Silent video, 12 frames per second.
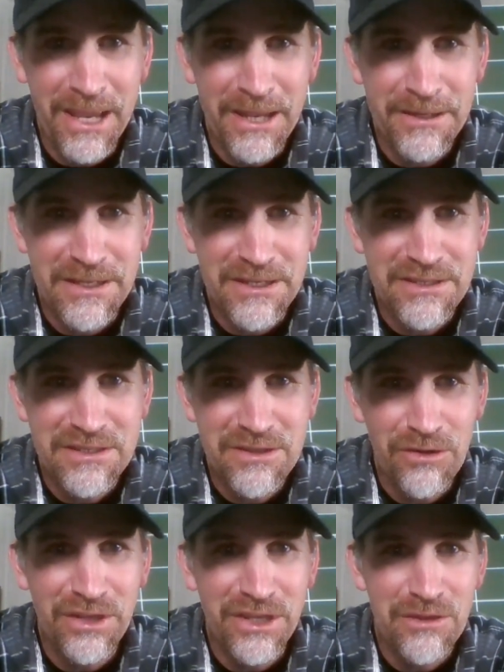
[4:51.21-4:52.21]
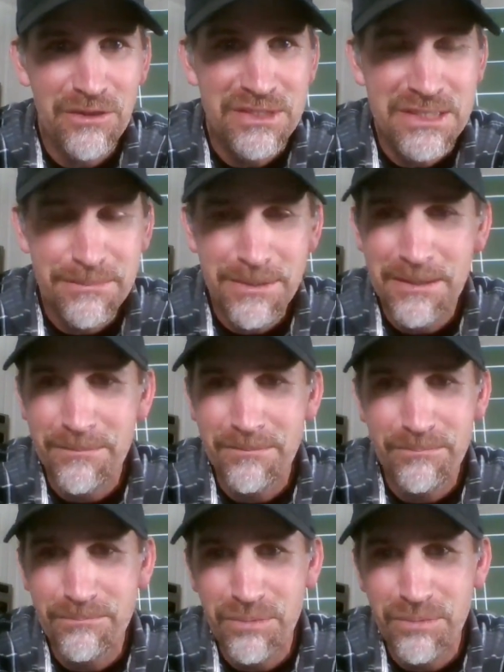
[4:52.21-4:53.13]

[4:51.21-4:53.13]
and he certainly used to be